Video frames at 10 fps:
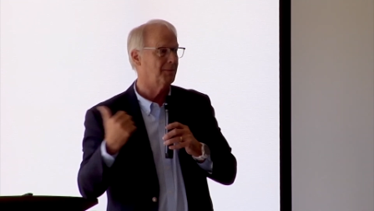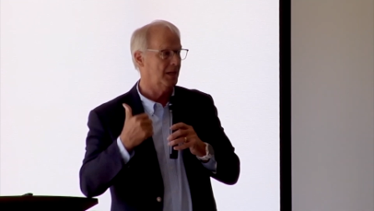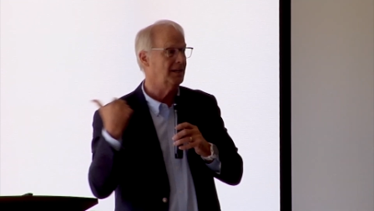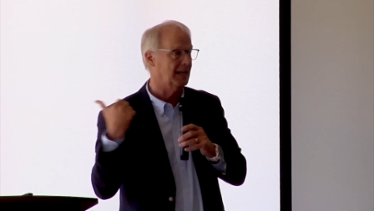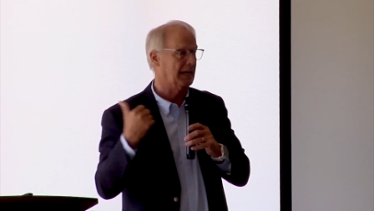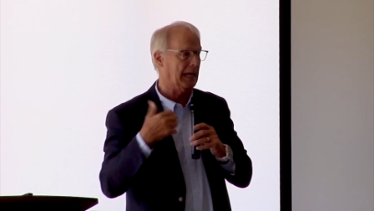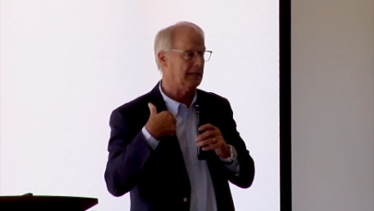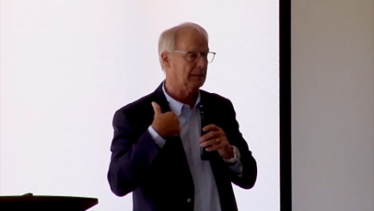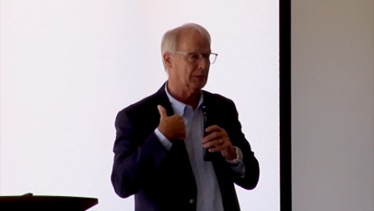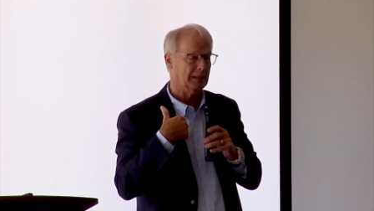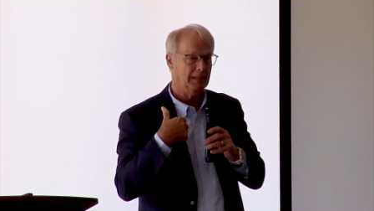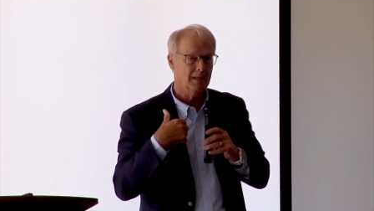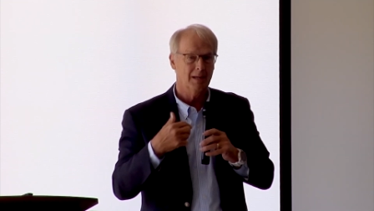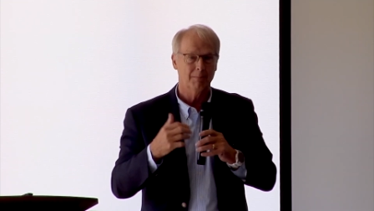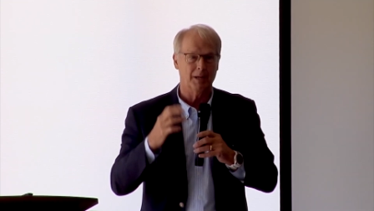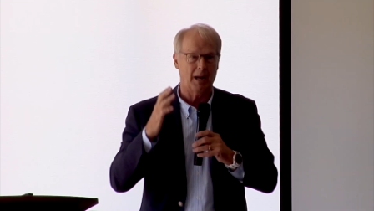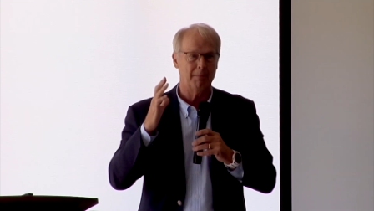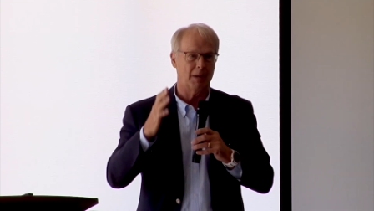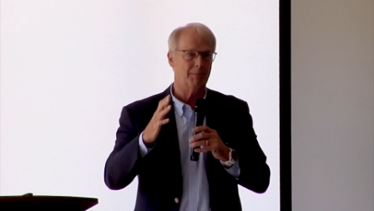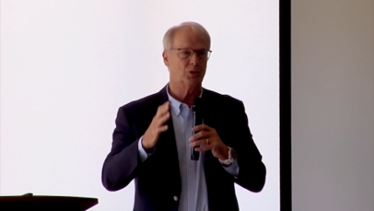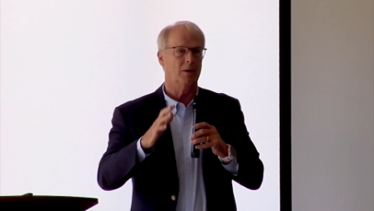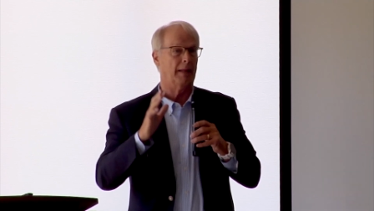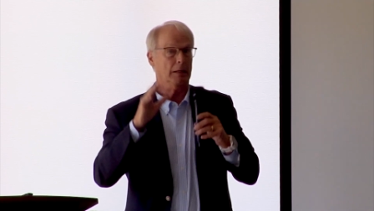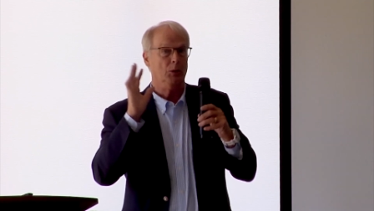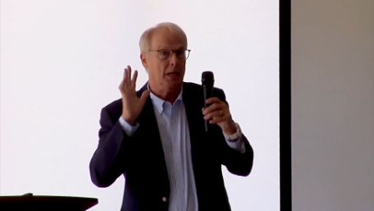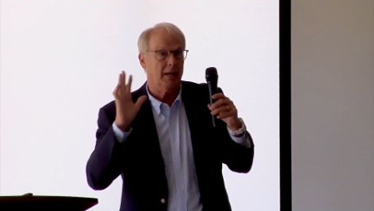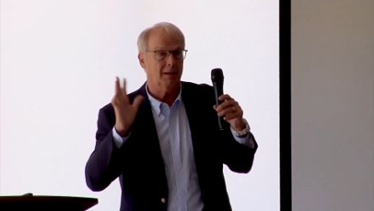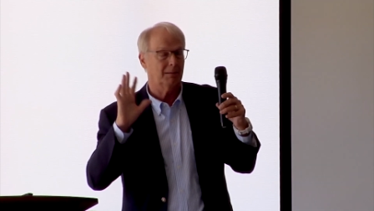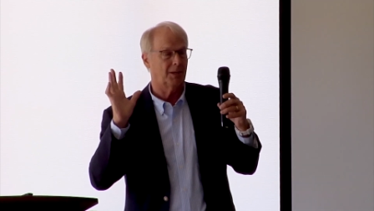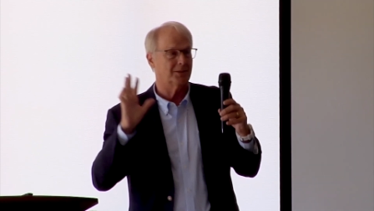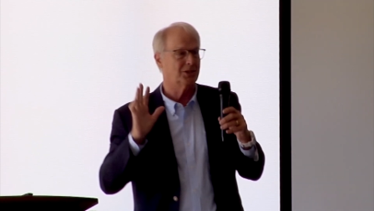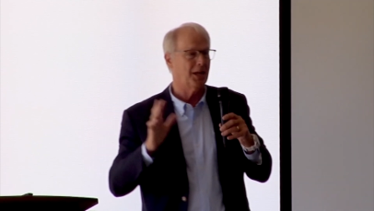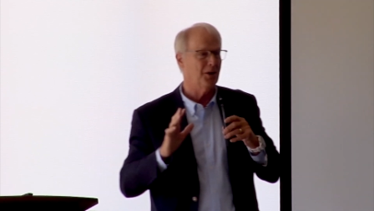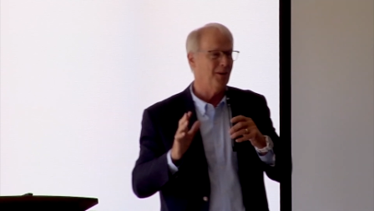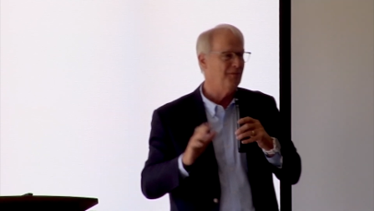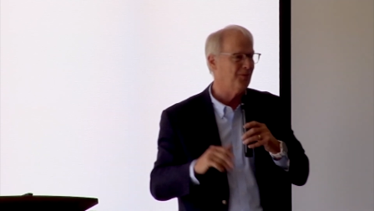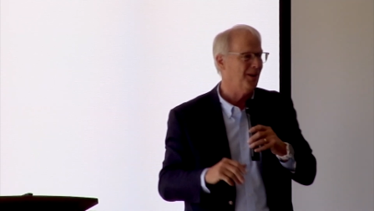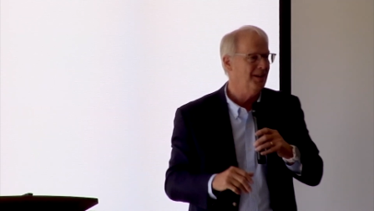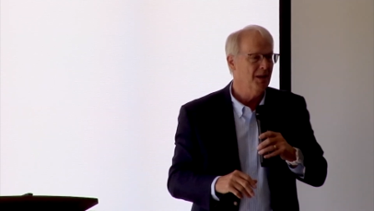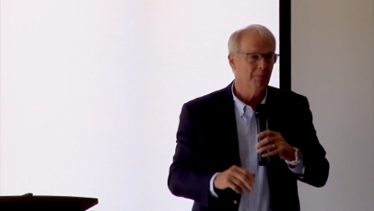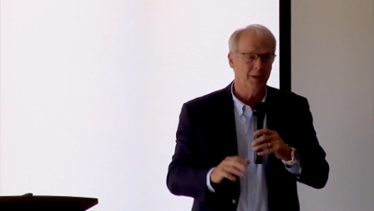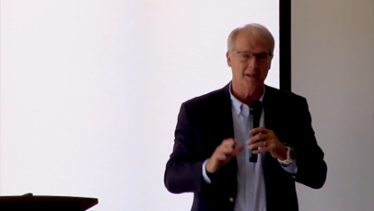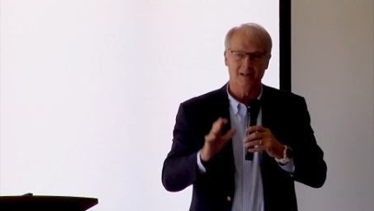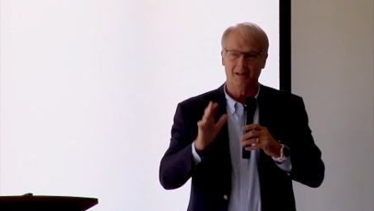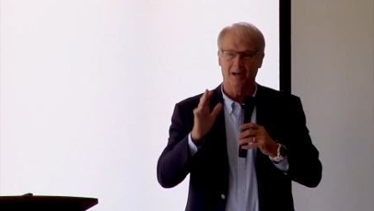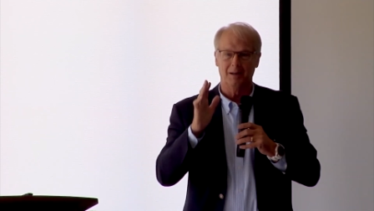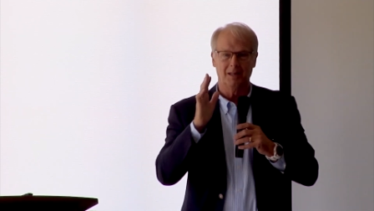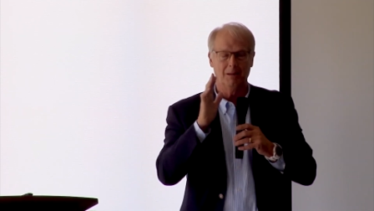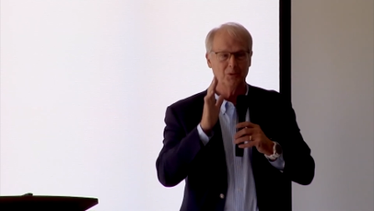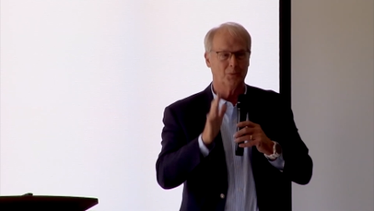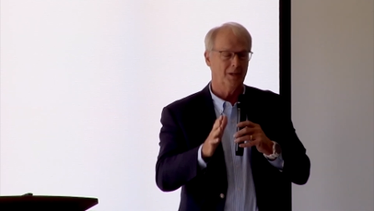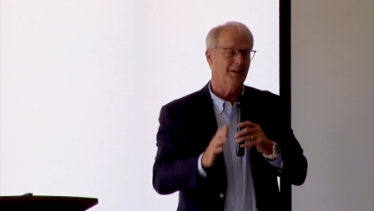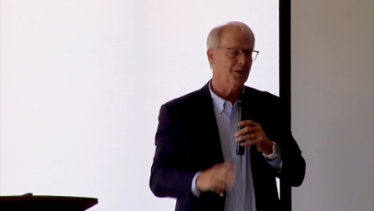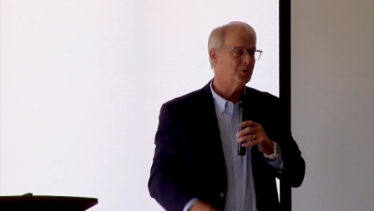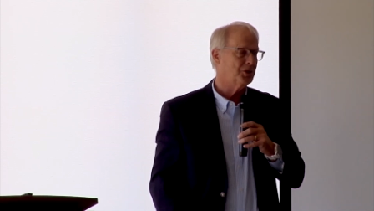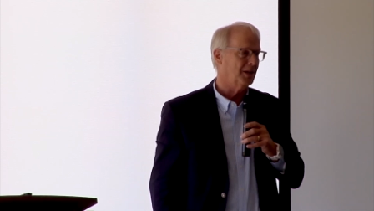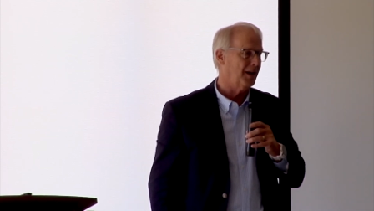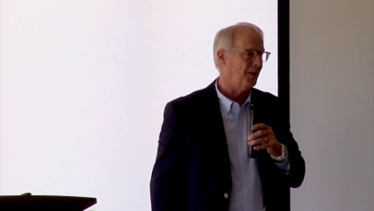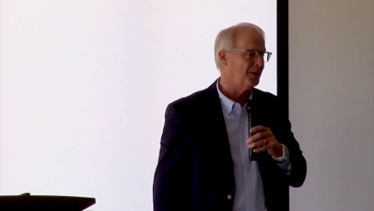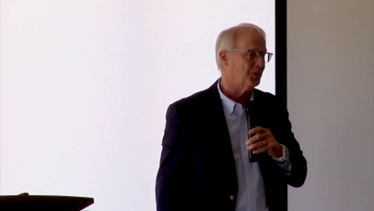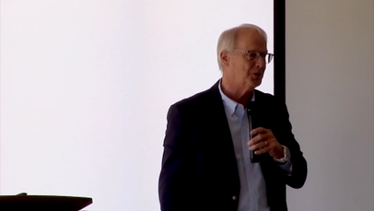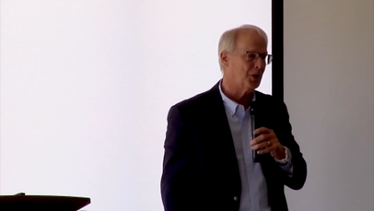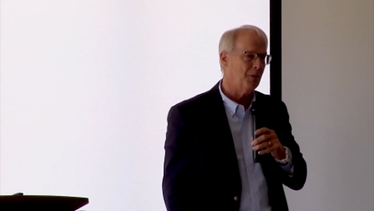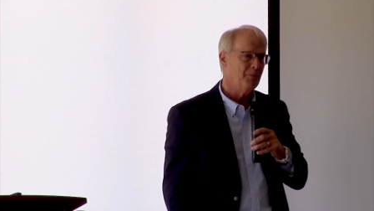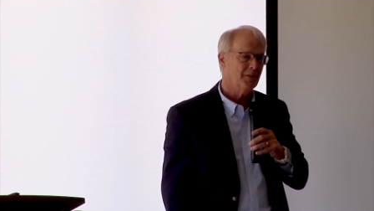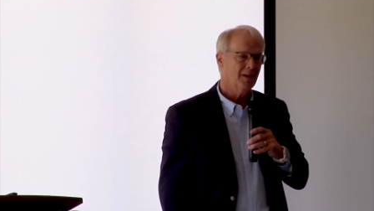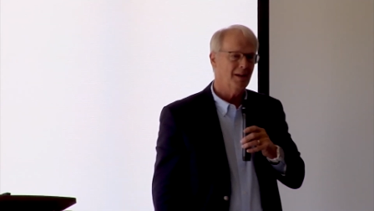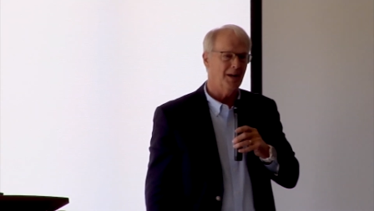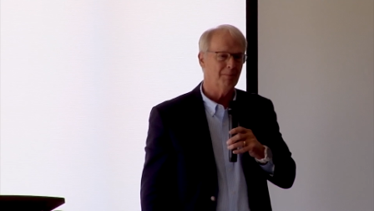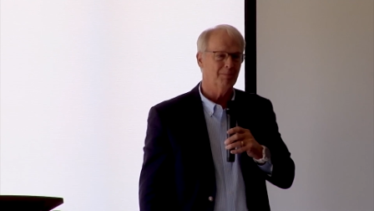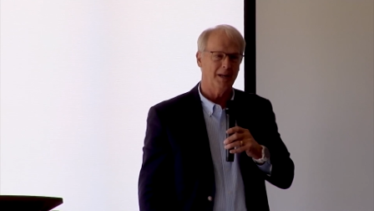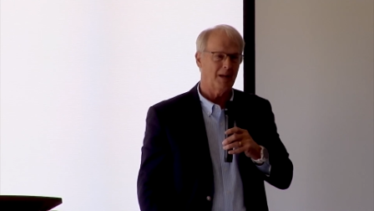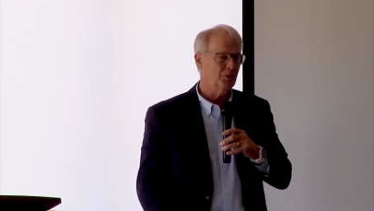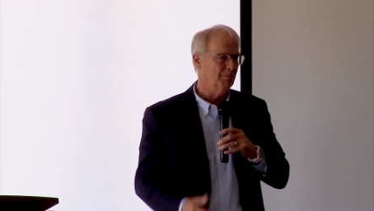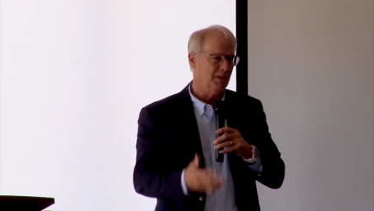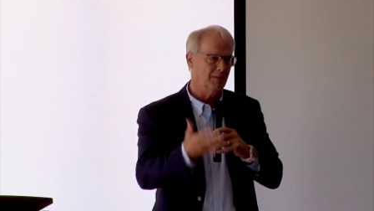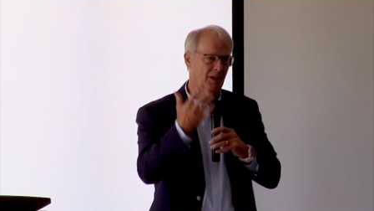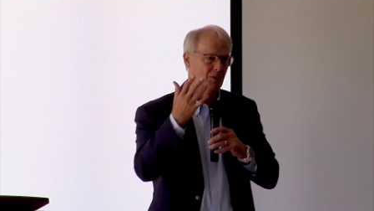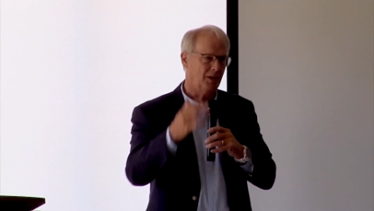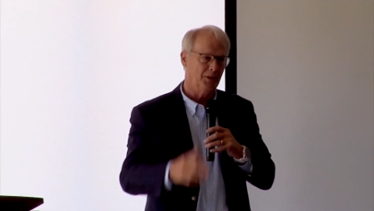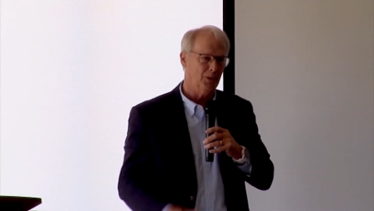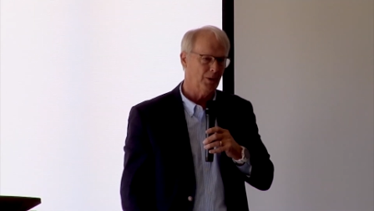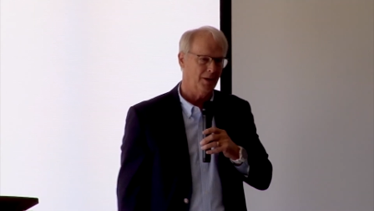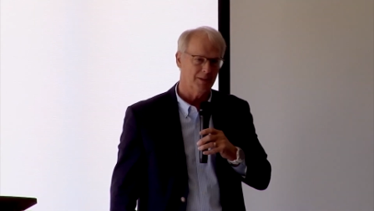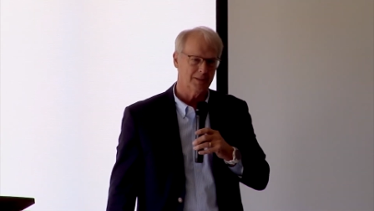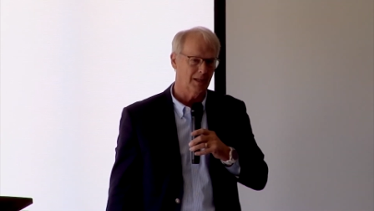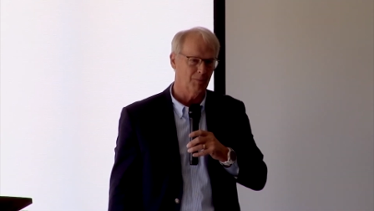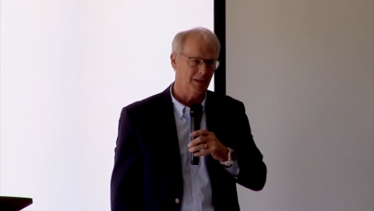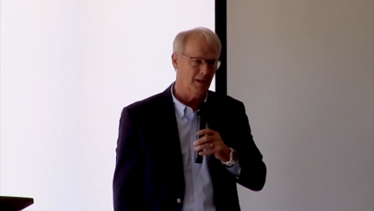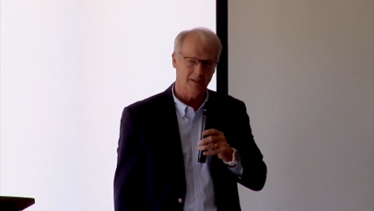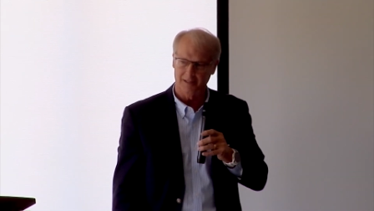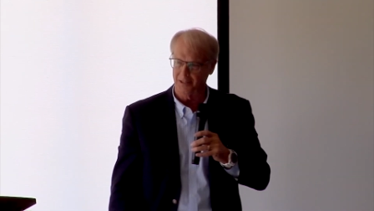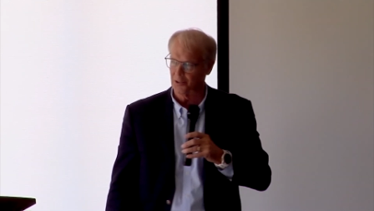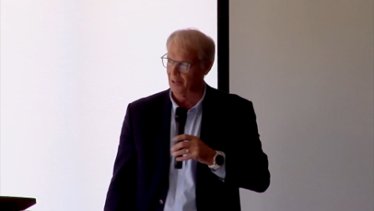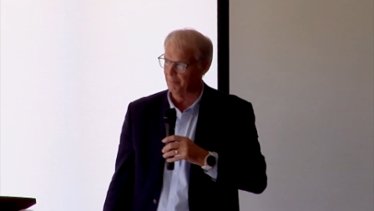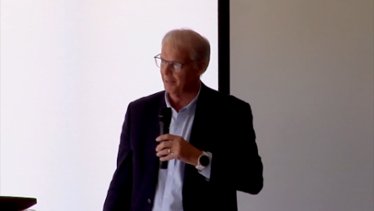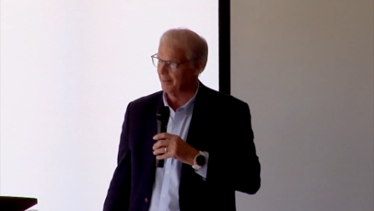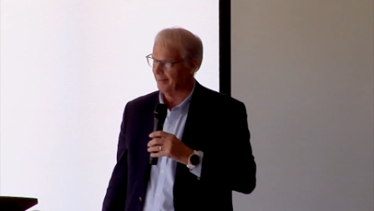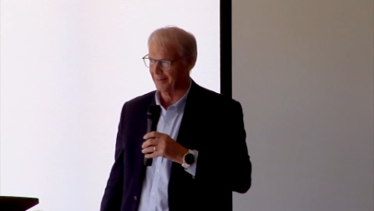I mean, he did it, I didn't do it. But I'm sort of like, okay, I'll just stay away from him. But he was a really interesting character. So, but I couldn't believe he called the lawyer and said we'd gotten an installment.